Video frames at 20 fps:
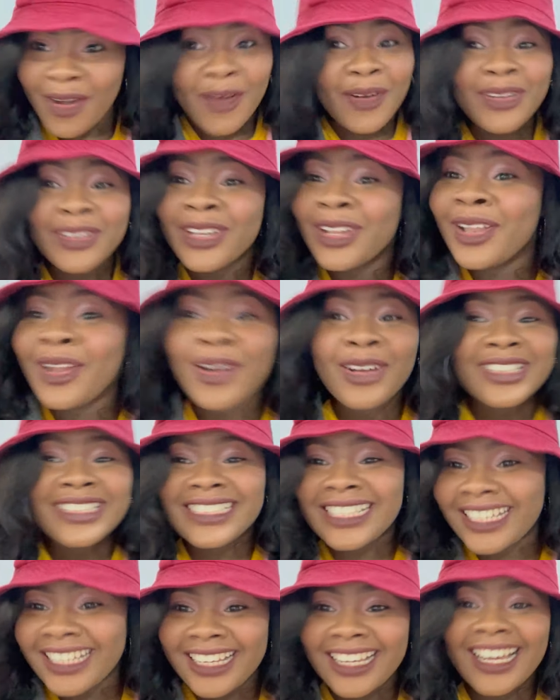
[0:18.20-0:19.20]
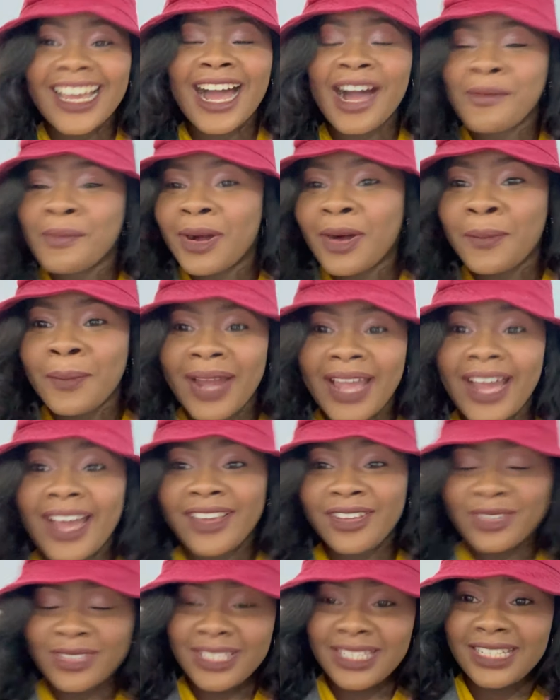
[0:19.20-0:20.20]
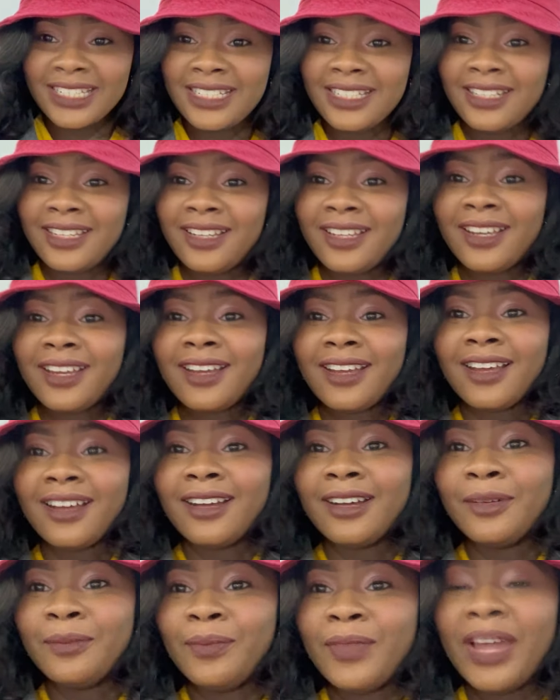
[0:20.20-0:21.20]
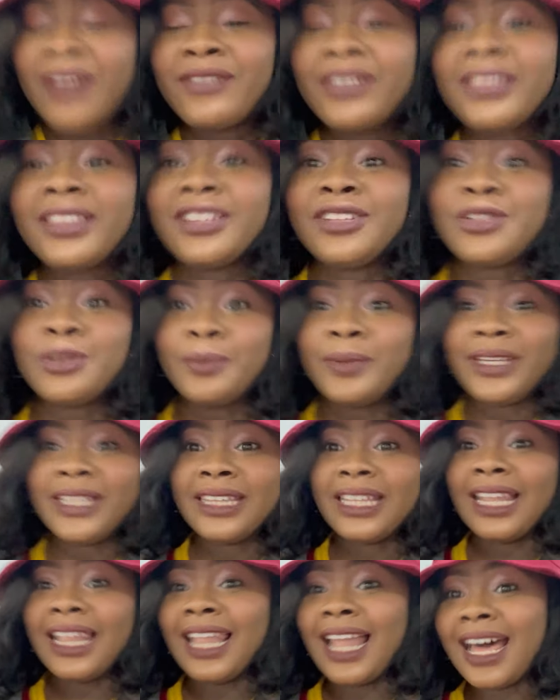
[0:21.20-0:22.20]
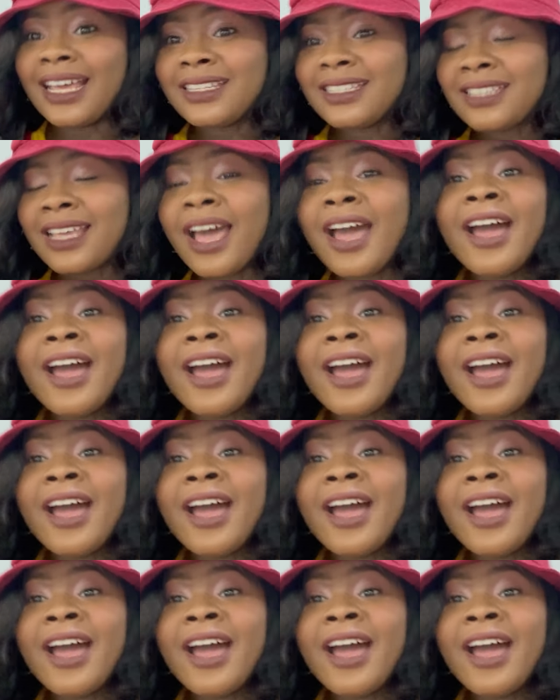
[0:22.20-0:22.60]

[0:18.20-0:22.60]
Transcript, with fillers: all the long thing about my IUCD. Um, everything should be in the last